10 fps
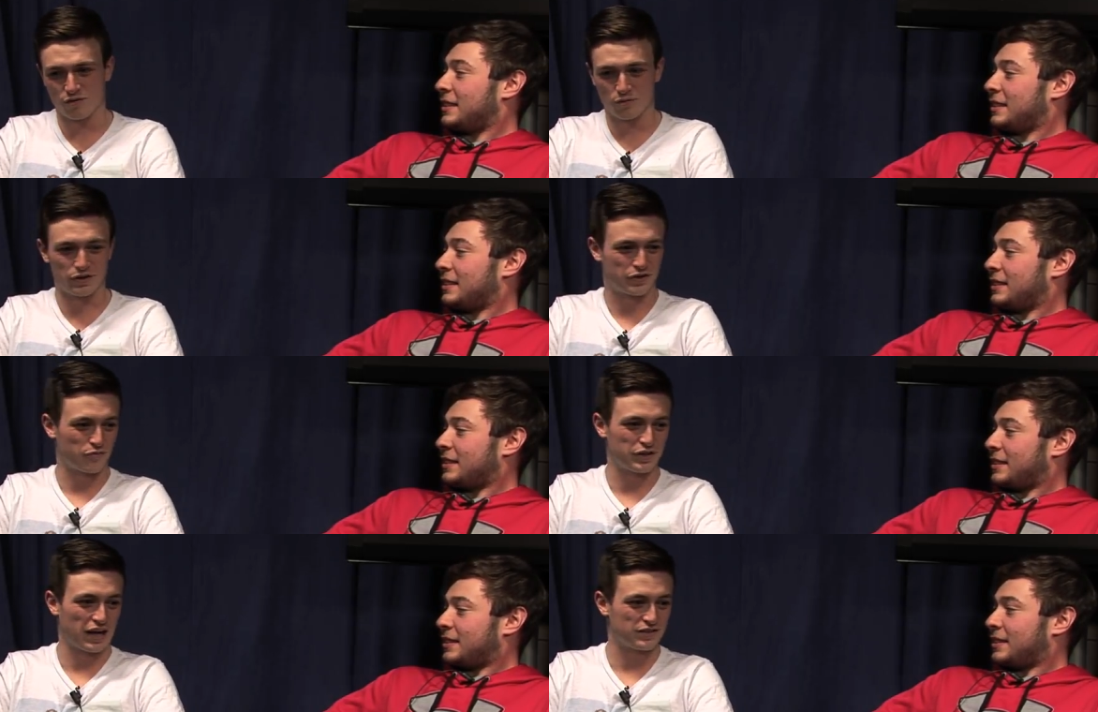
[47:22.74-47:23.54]
Speaker 1: we were
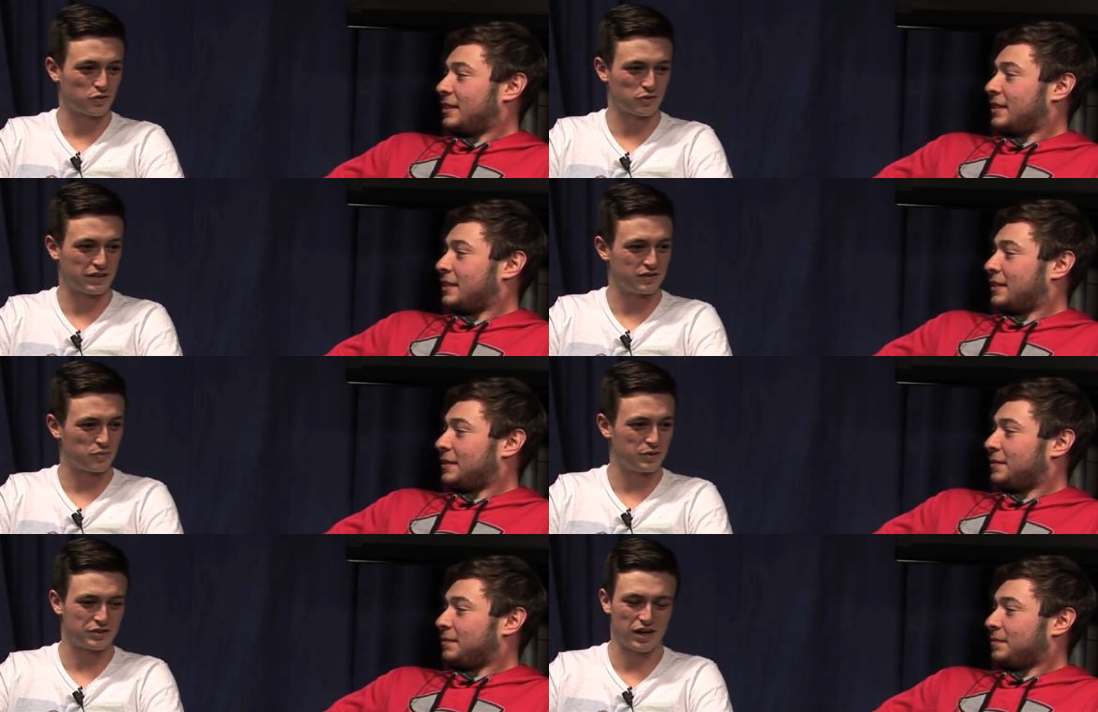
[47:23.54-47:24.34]
3 high school kids. We
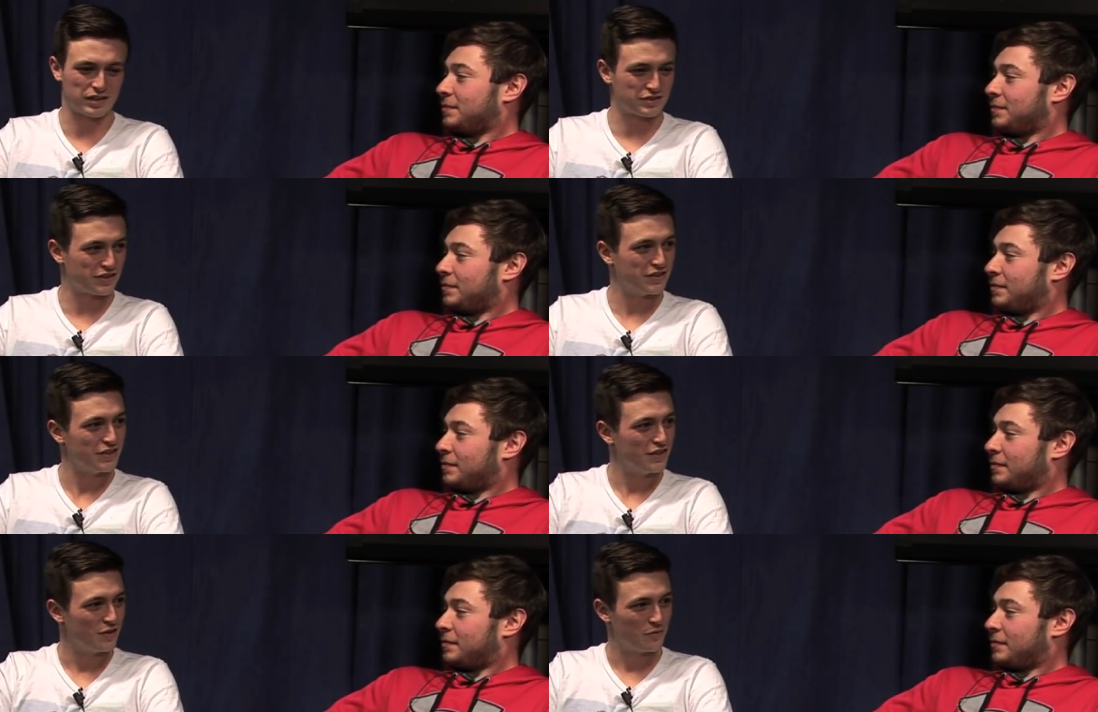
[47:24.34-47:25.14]
were talking to,
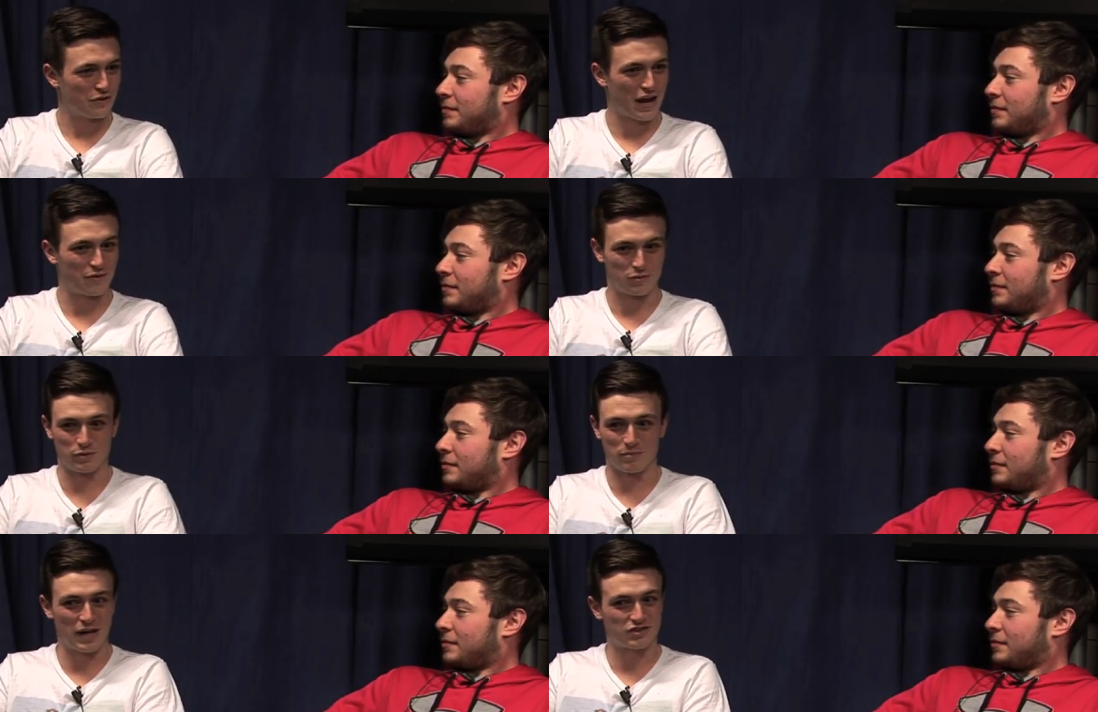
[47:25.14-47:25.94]
we were
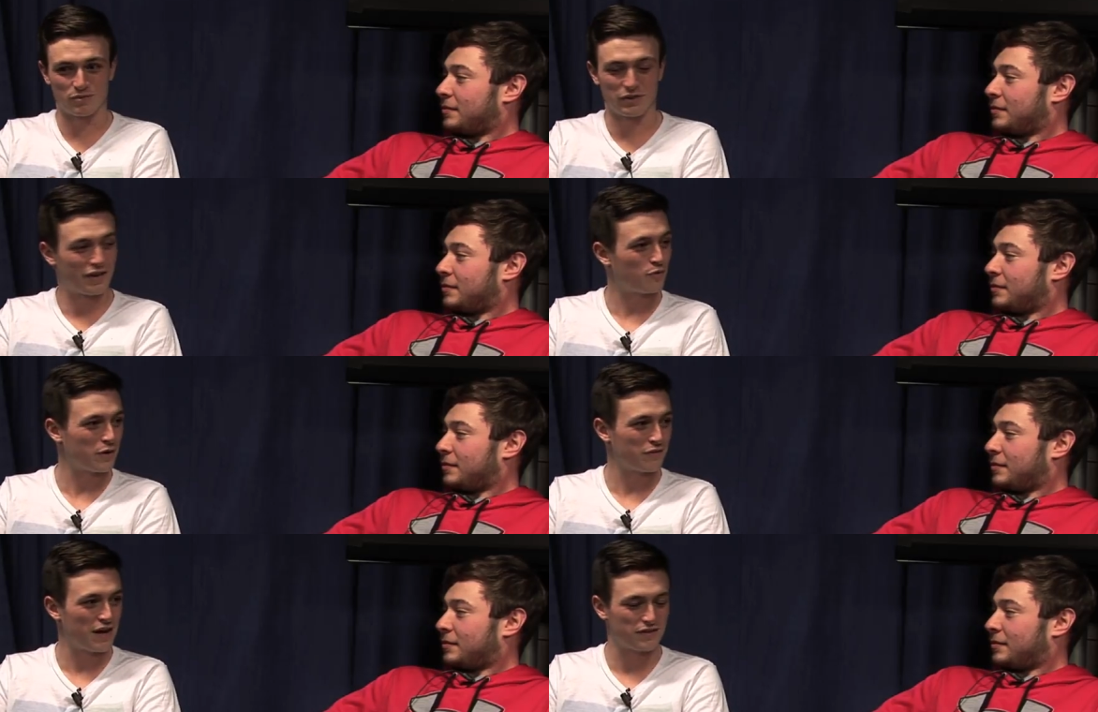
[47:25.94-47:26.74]
meshing with everyone
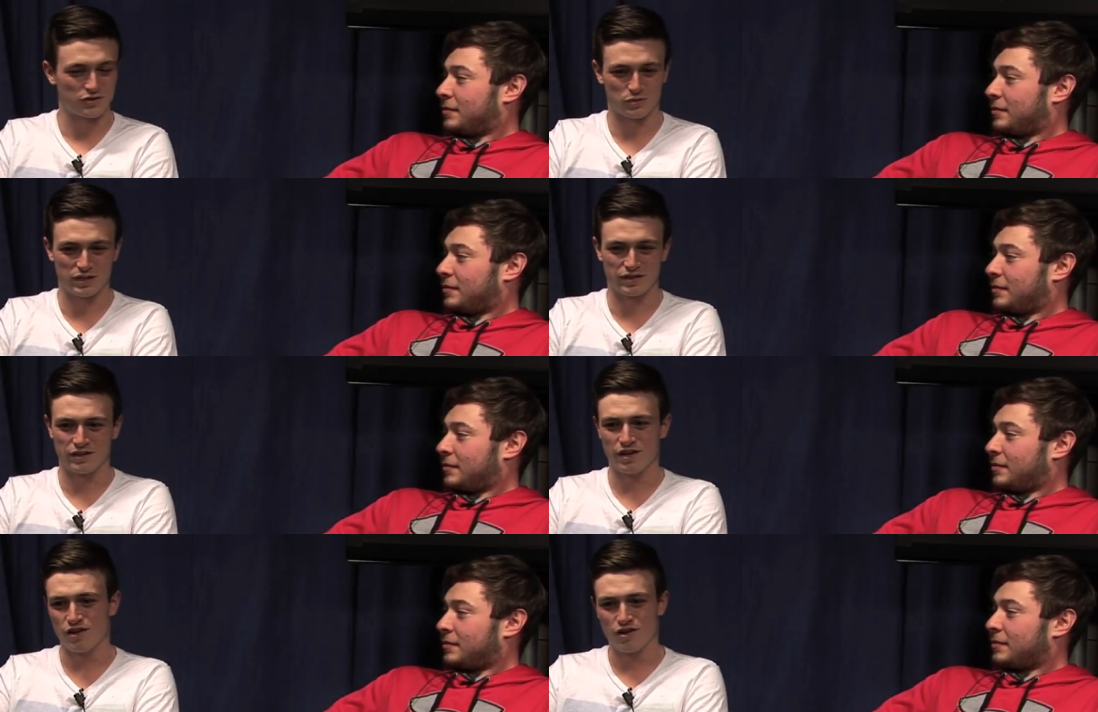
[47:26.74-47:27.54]
around us. We had
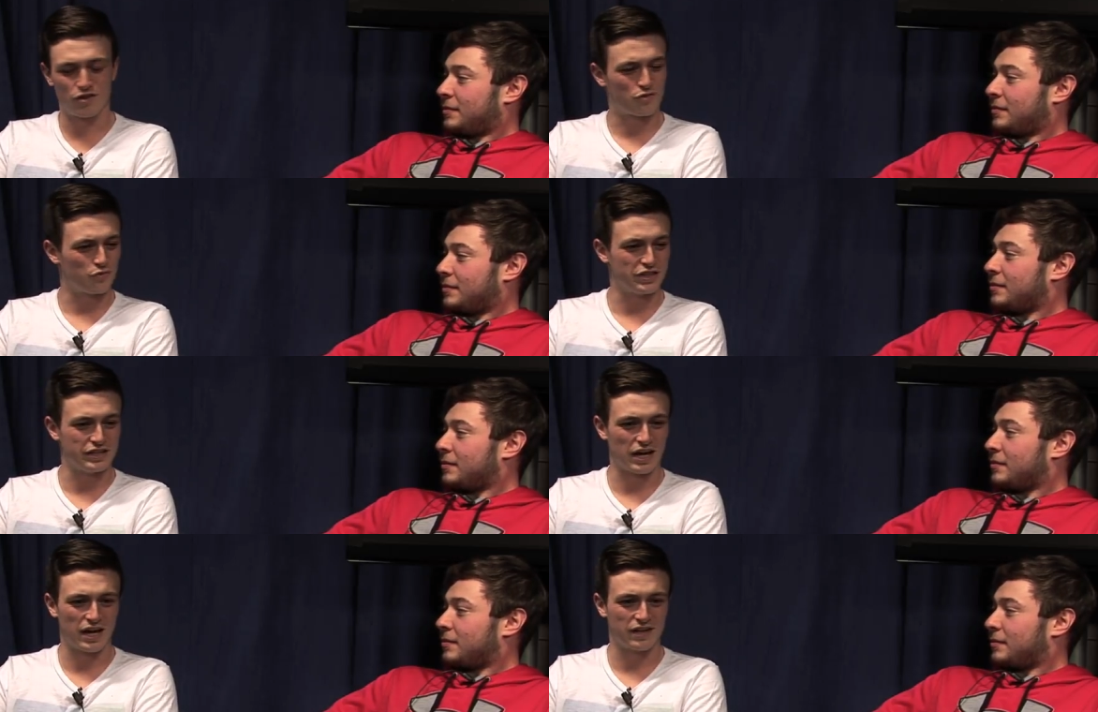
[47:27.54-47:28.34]
3
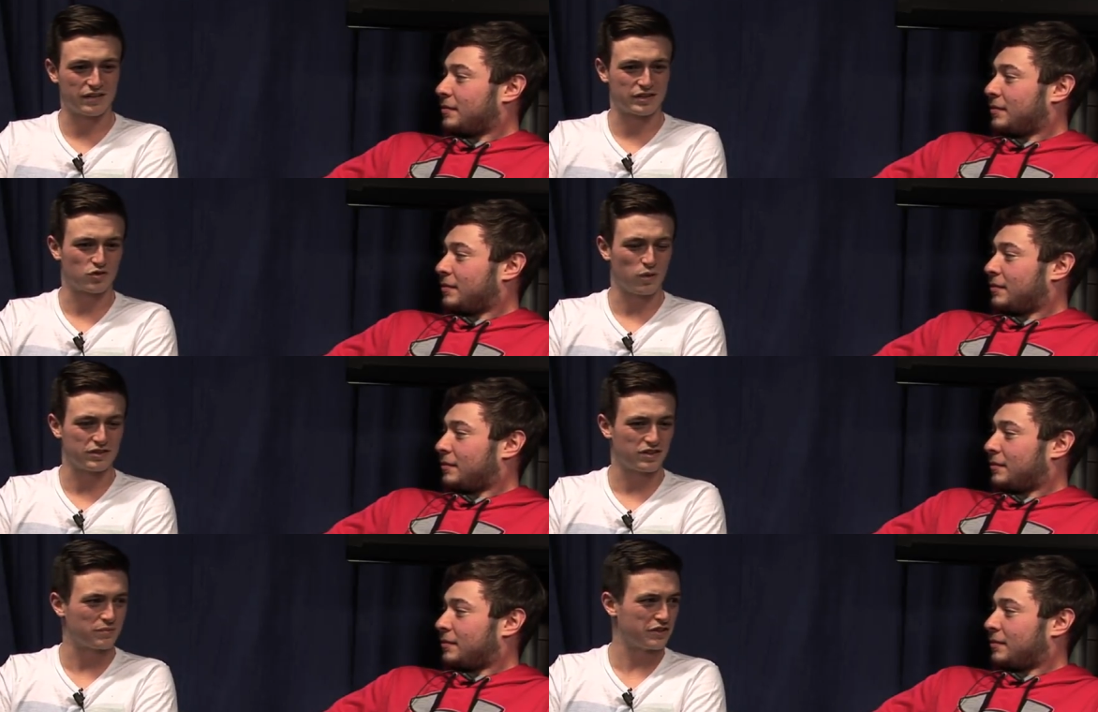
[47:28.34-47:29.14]
like
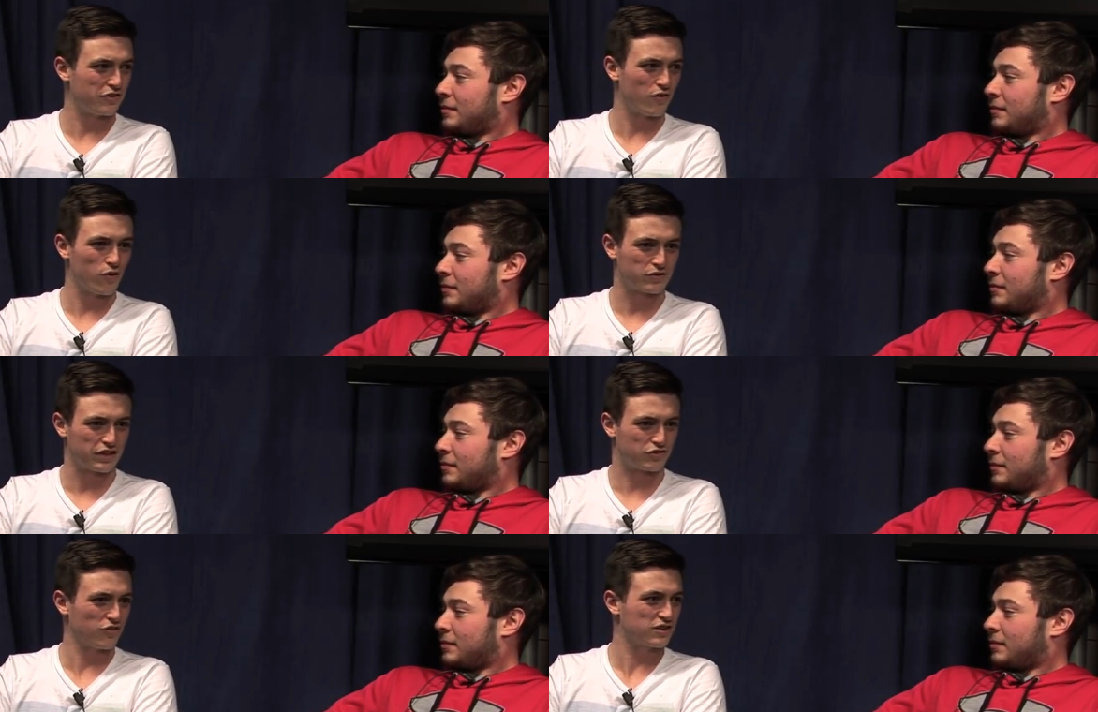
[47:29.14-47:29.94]
20-something-year-old
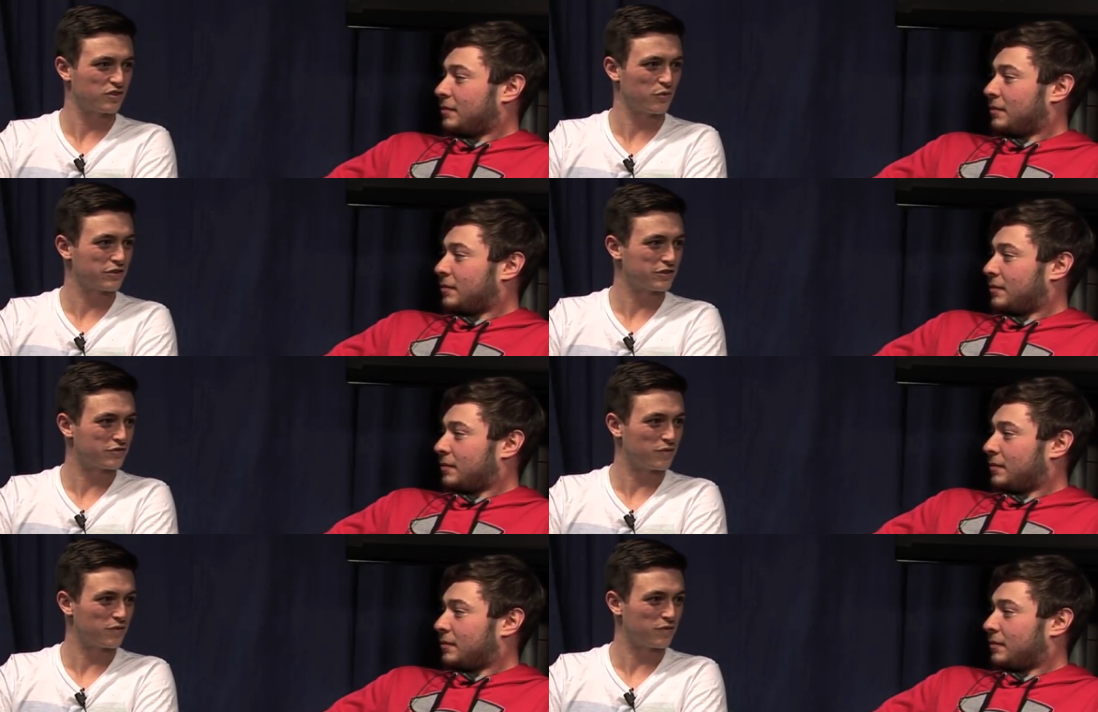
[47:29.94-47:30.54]
construction workers from